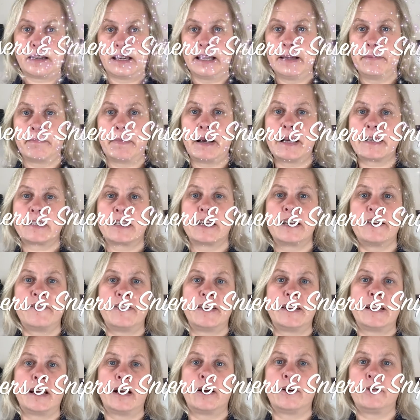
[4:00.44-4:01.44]
link back to your
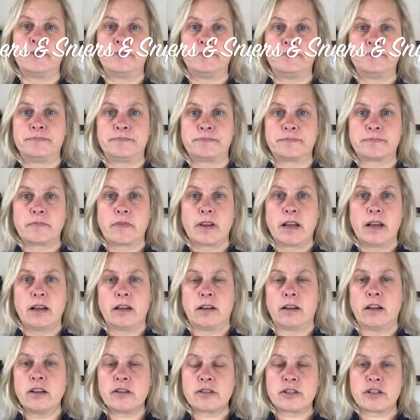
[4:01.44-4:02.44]
video,
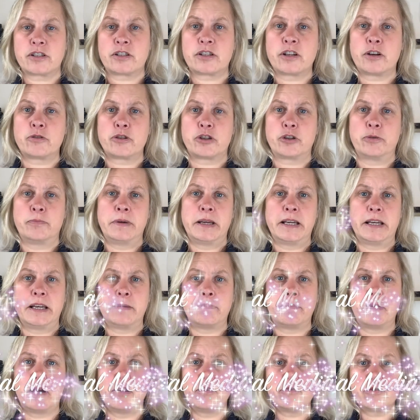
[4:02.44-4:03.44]
lots of social media
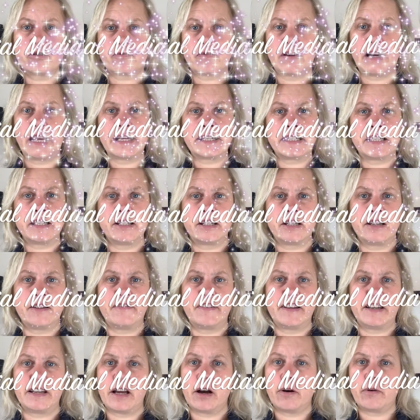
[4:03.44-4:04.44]
posts relating to your
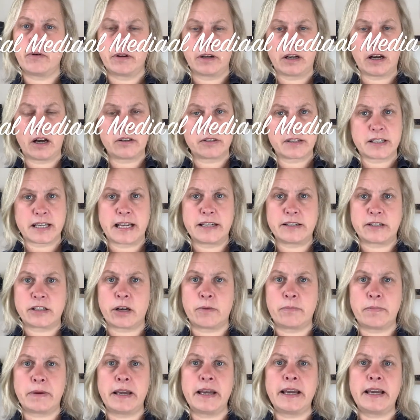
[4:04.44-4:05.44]
video and content
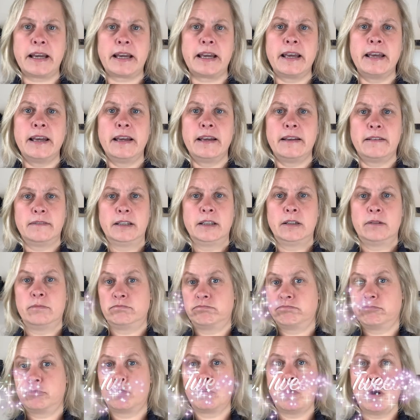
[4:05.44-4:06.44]
topic,
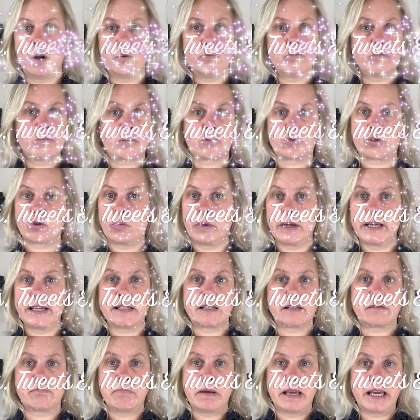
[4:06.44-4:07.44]
quotes,
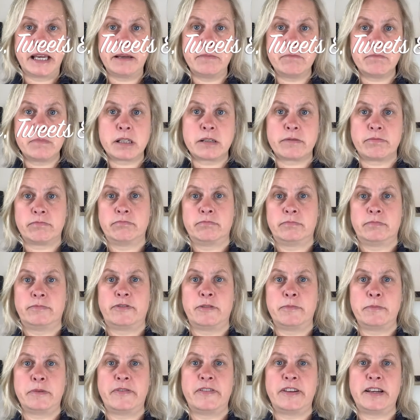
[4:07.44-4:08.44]
tweets, memes
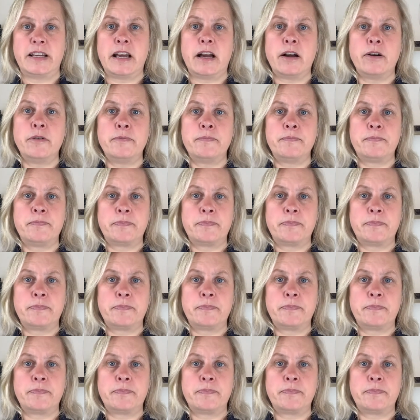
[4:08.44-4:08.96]
from your video,